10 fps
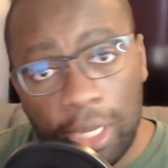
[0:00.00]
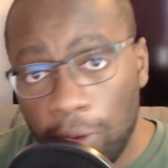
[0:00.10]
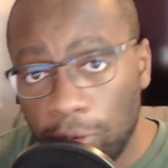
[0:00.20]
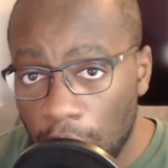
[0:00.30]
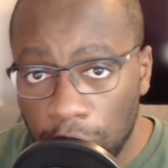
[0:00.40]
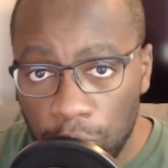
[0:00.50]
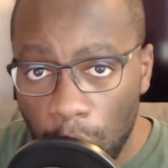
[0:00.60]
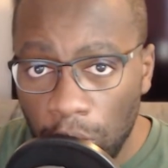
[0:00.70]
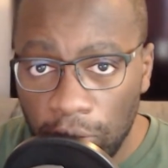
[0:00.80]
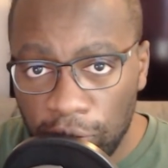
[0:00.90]
and I'll talk to
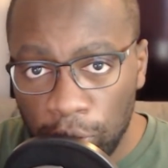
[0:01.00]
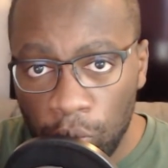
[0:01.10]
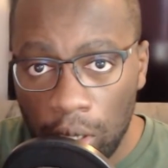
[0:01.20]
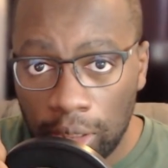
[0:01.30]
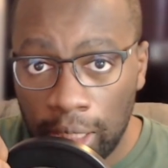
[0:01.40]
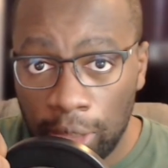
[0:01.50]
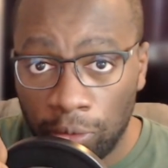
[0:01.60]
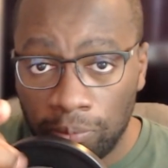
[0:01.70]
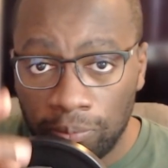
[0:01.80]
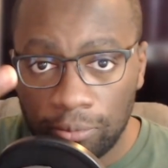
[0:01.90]
all of you later.